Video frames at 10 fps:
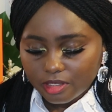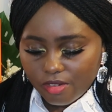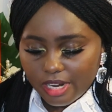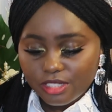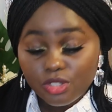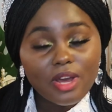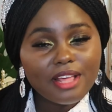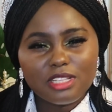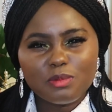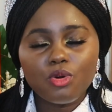Right, so
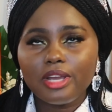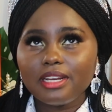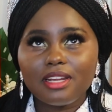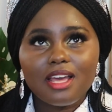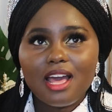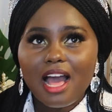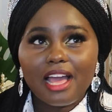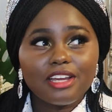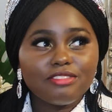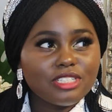at this point
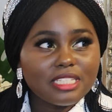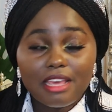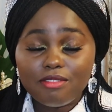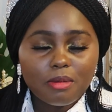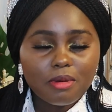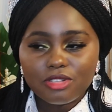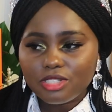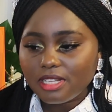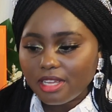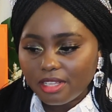I kind of just gave up. I was
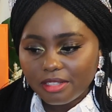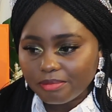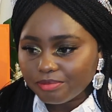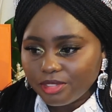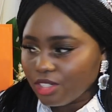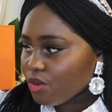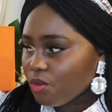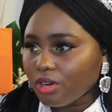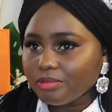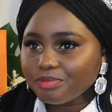just like, you know
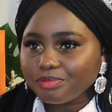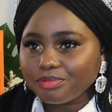what,